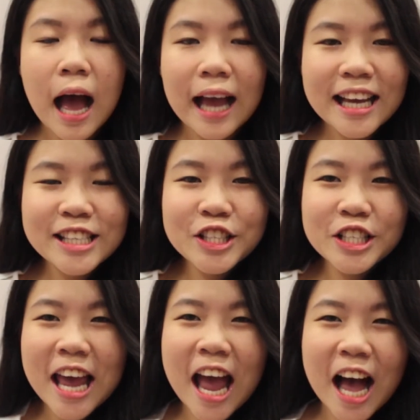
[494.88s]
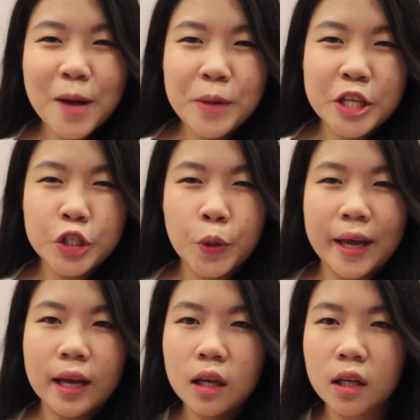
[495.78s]
Hi guys, so today I'll be
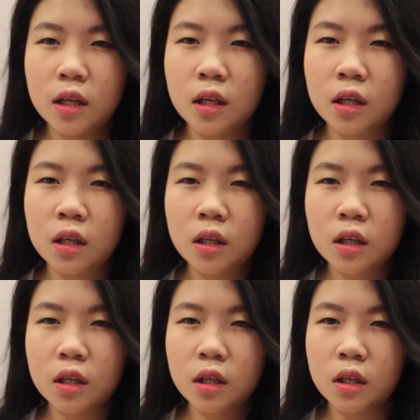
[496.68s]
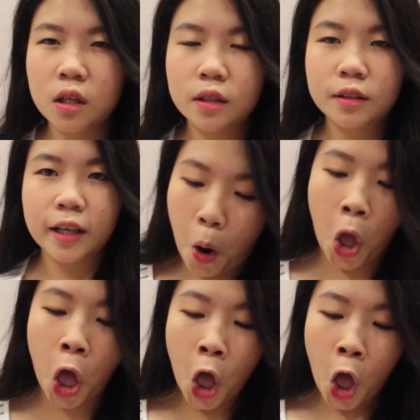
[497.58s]
doing...
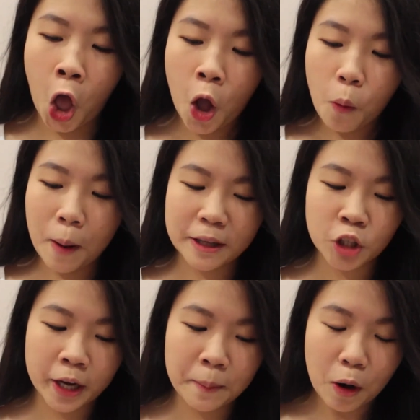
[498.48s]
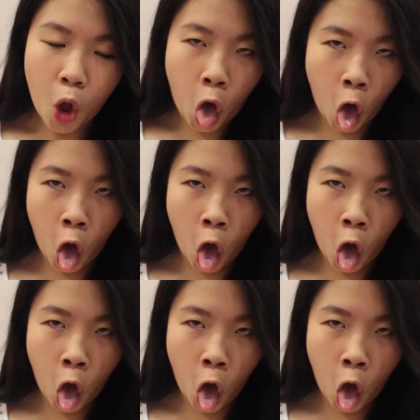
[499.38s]
Okay. What am I talking about?